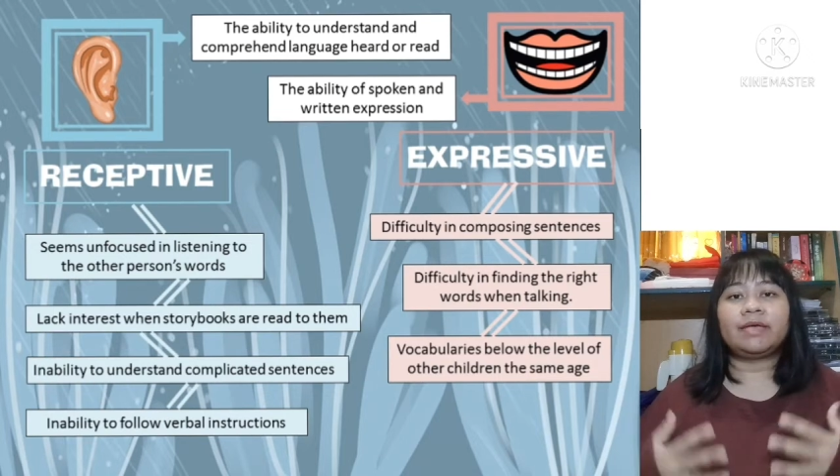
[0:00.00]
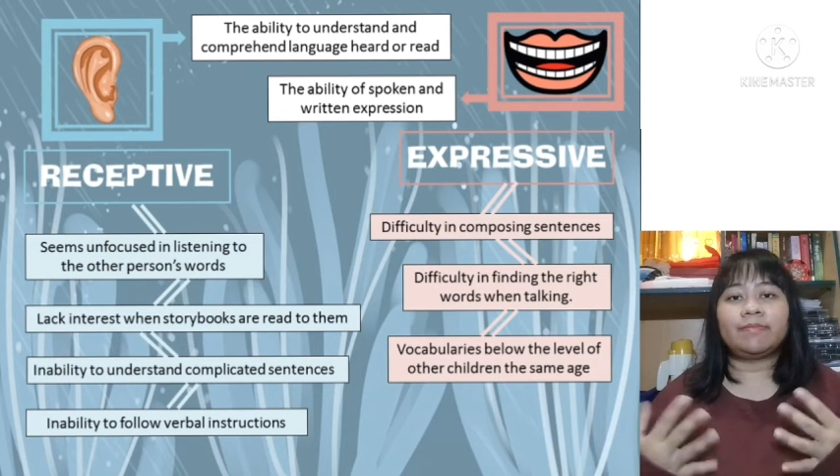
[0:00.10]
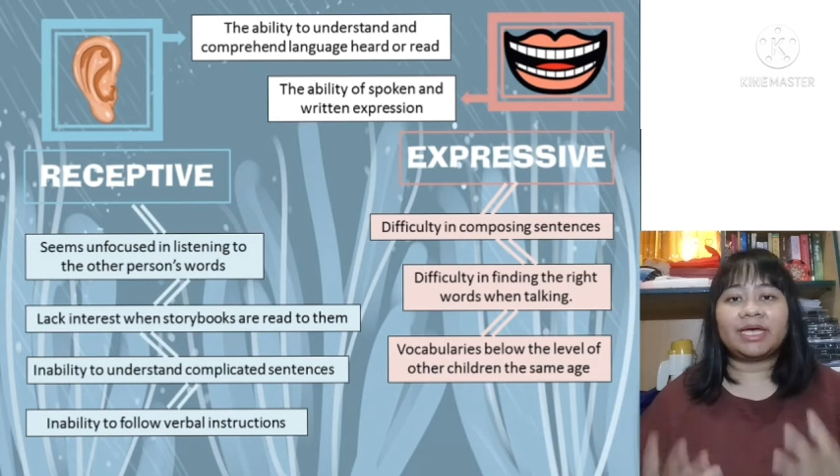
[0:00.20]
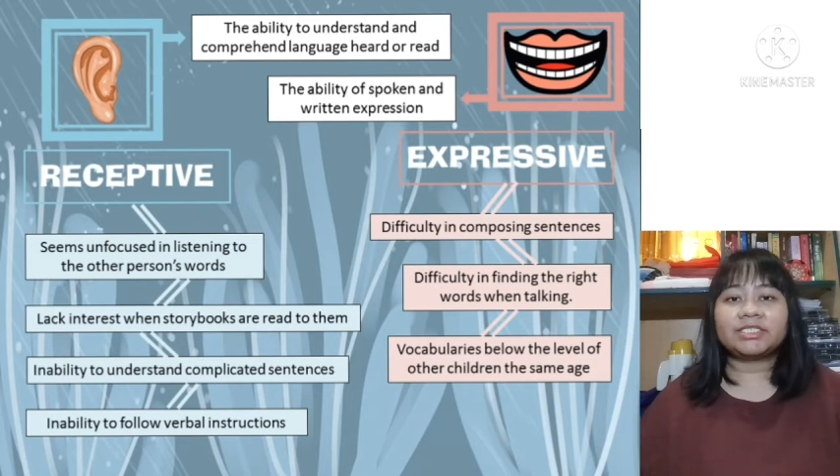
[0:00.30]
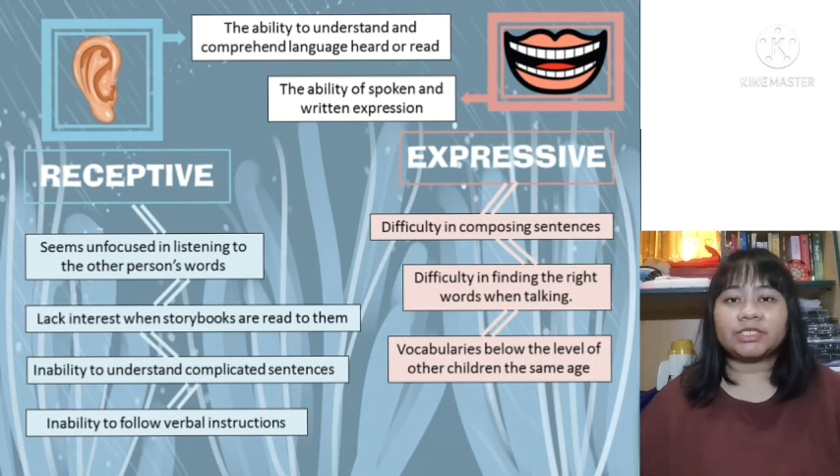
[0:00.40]

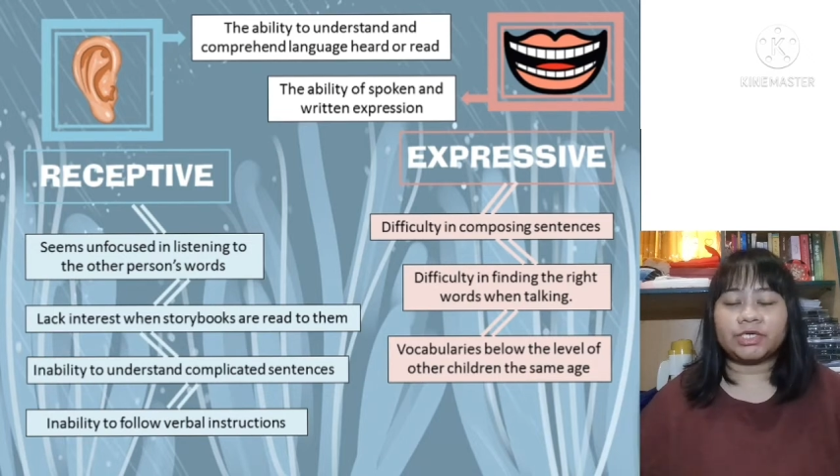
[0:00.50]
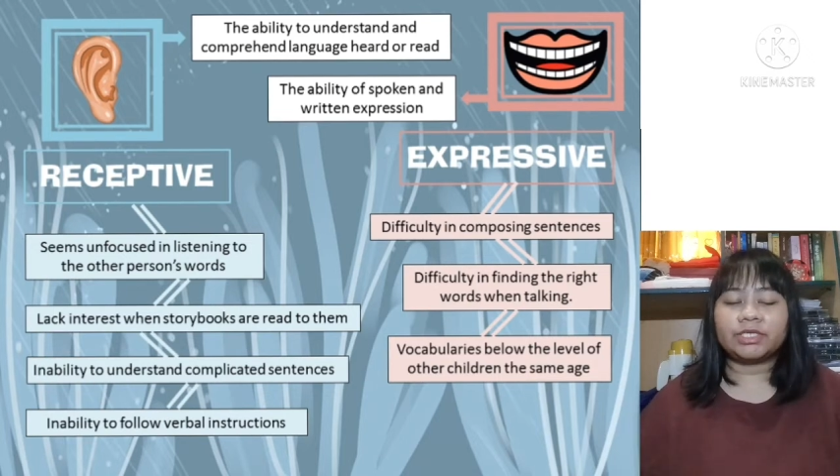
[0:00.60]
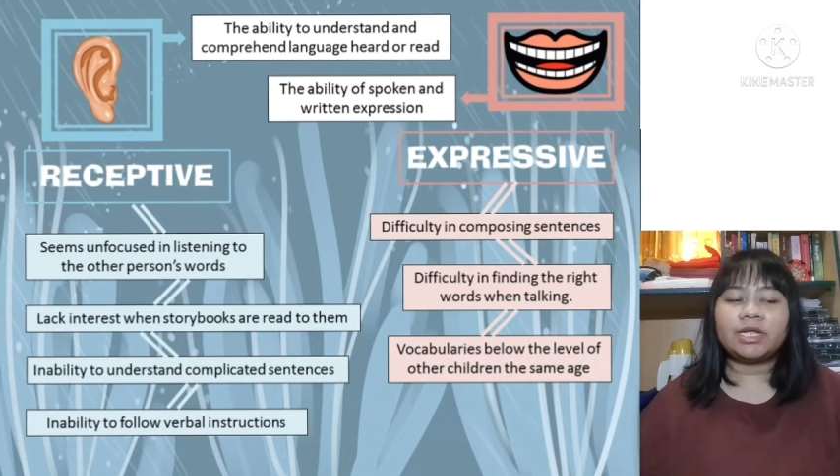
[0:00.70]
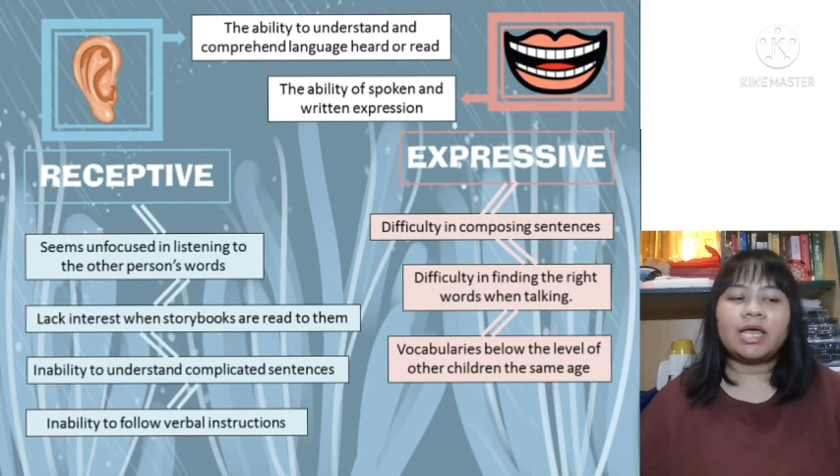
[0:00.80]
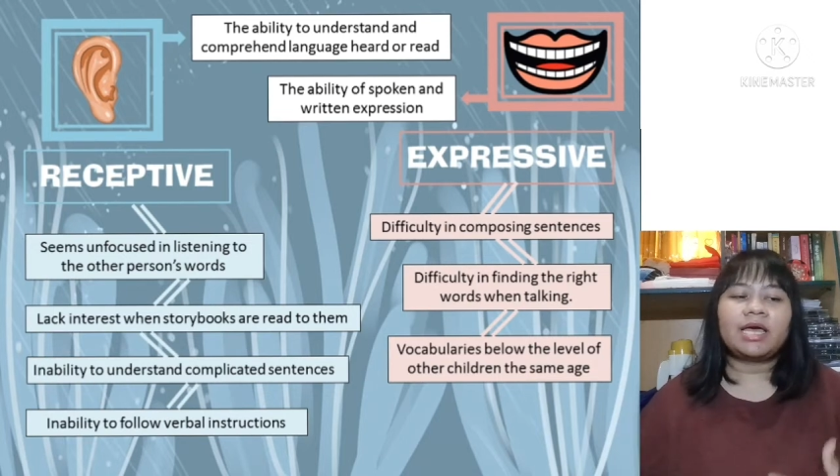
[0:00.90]
mastered
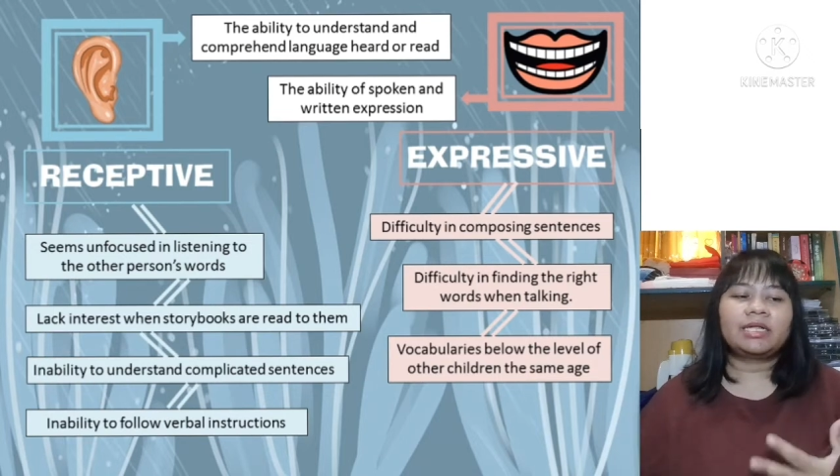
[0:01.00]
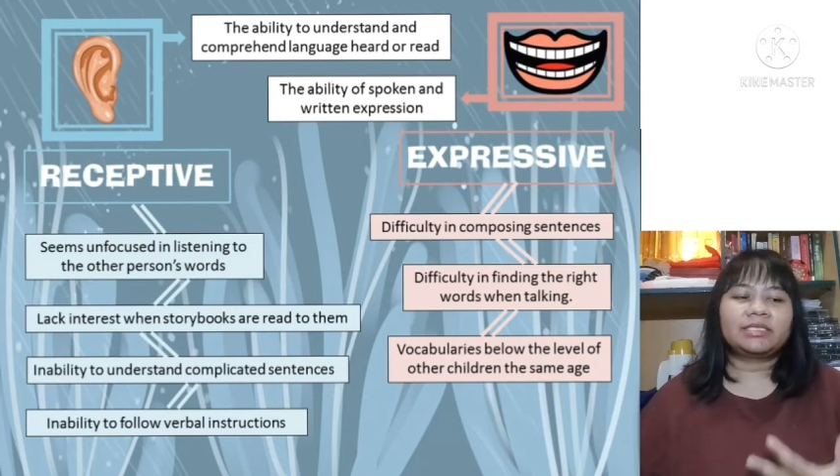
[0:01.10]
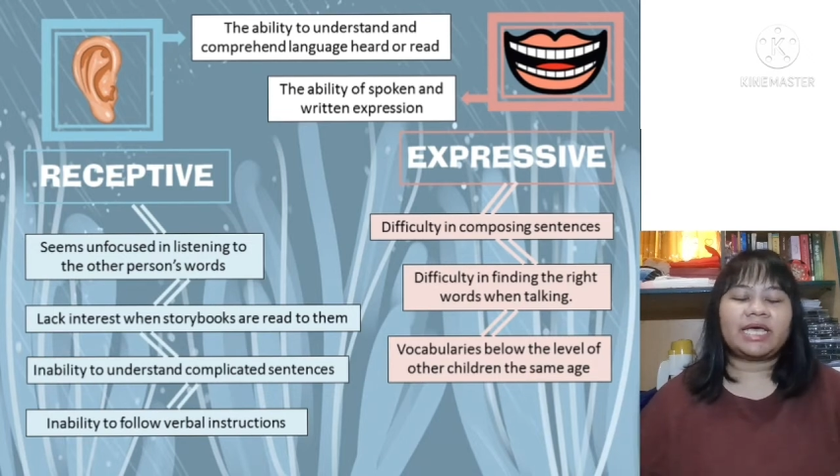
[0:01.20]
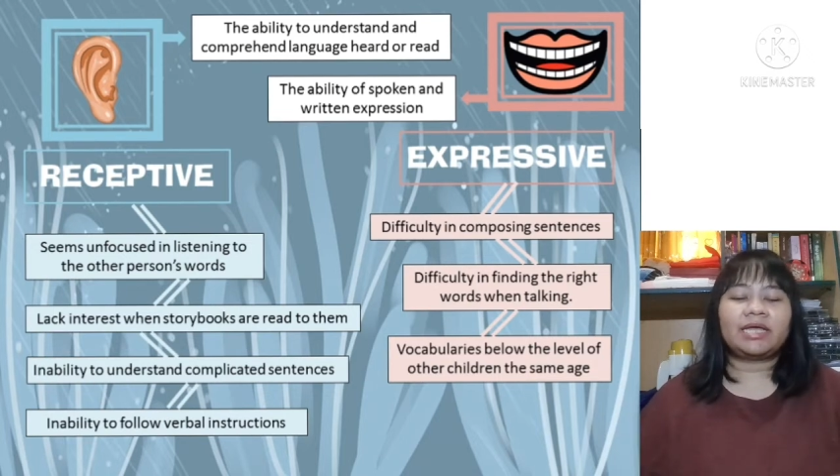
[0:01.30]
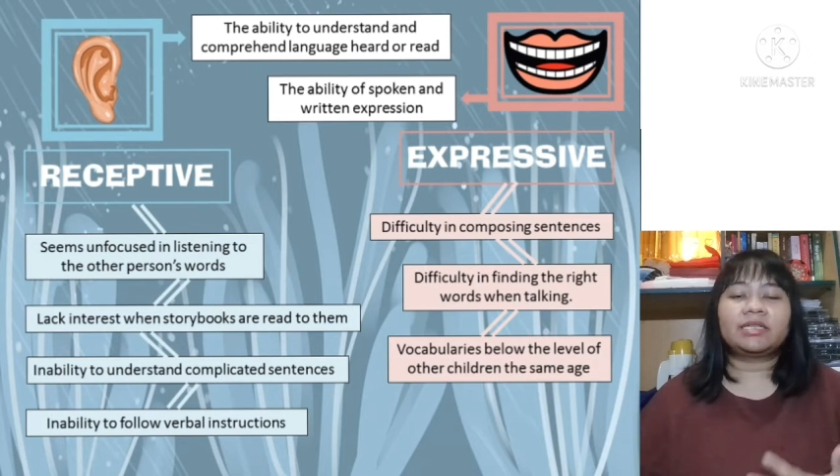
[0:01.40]

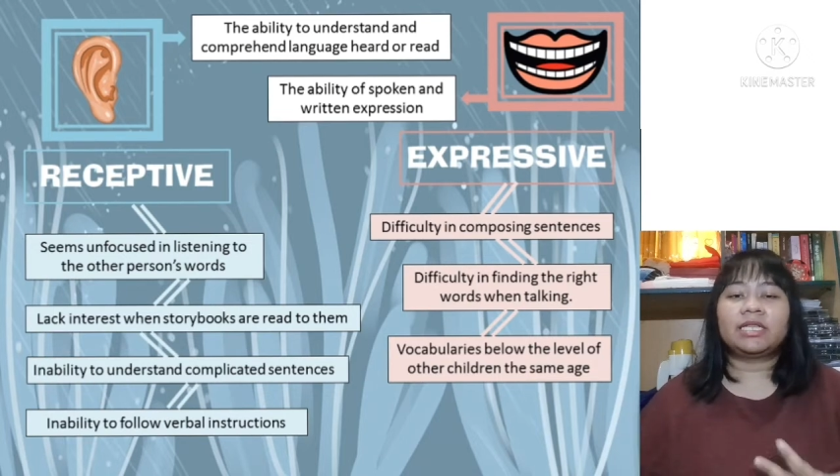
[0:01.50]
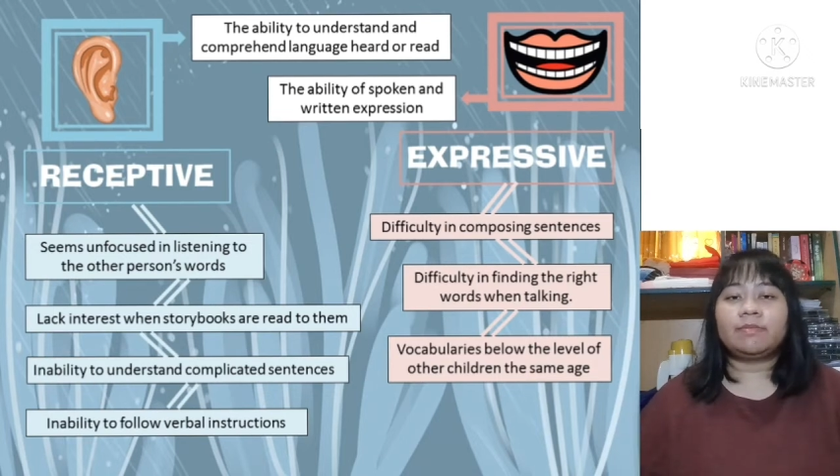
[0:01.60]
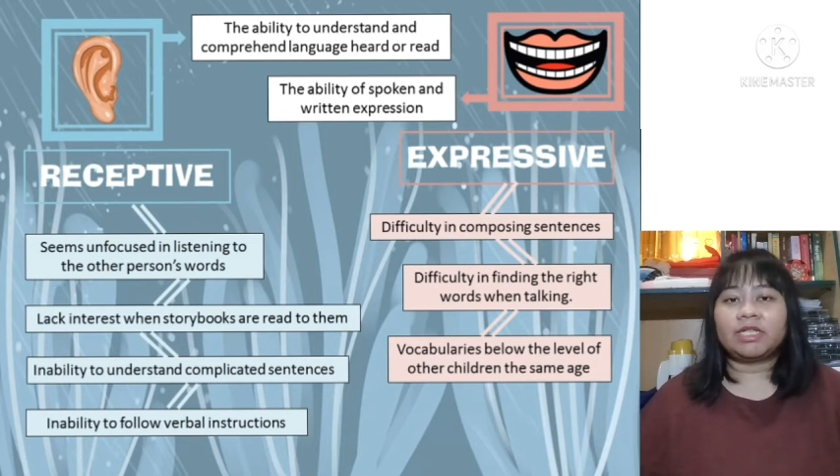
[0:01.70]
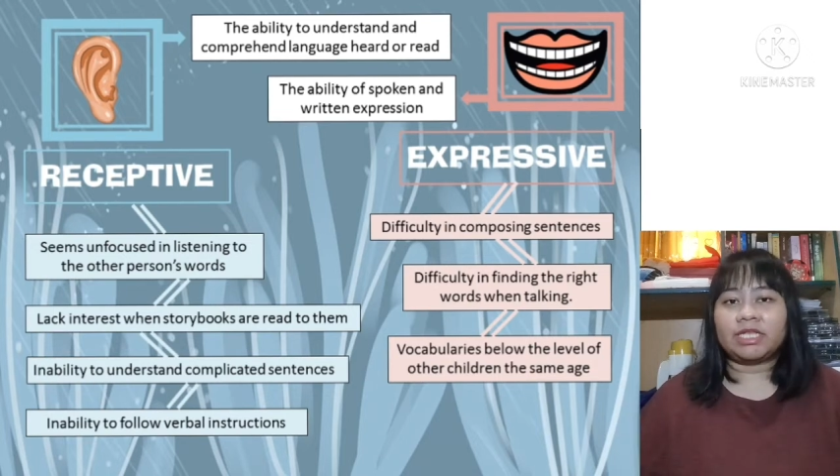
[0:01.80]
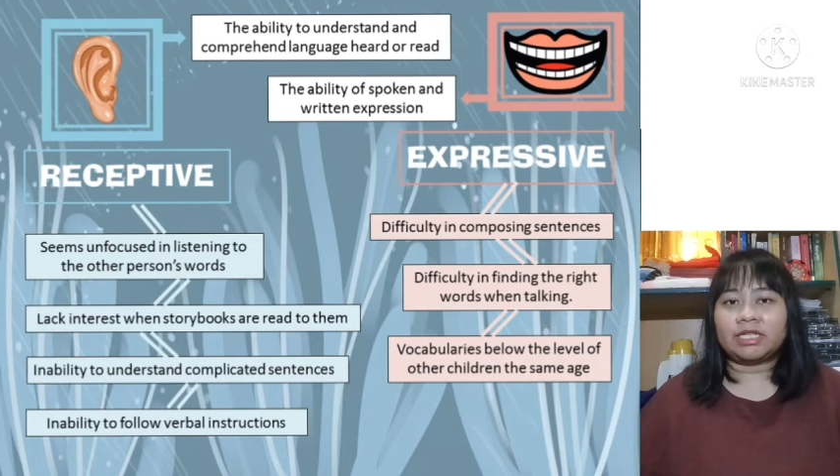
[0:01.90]
tend
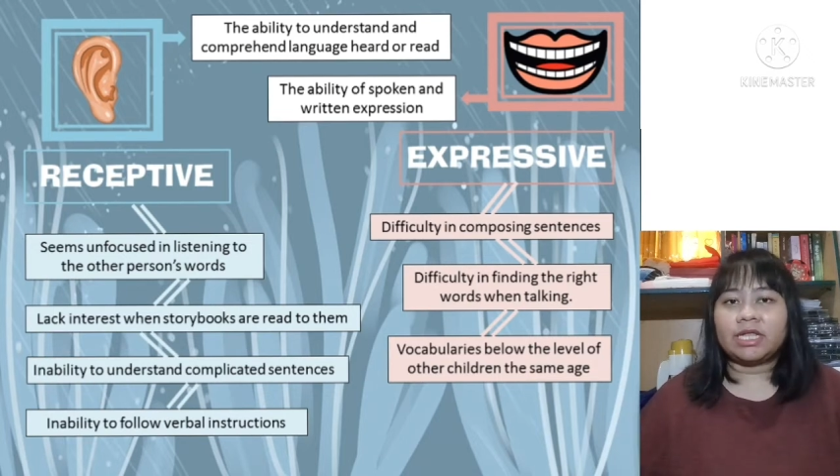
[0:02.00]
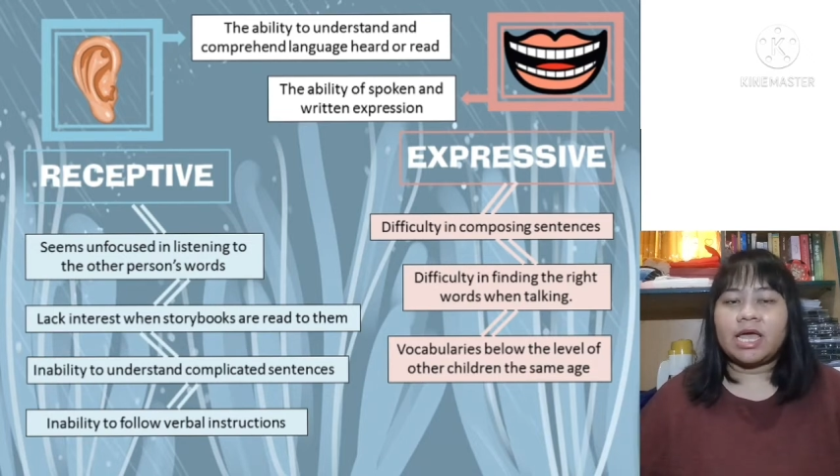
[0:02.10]
limited,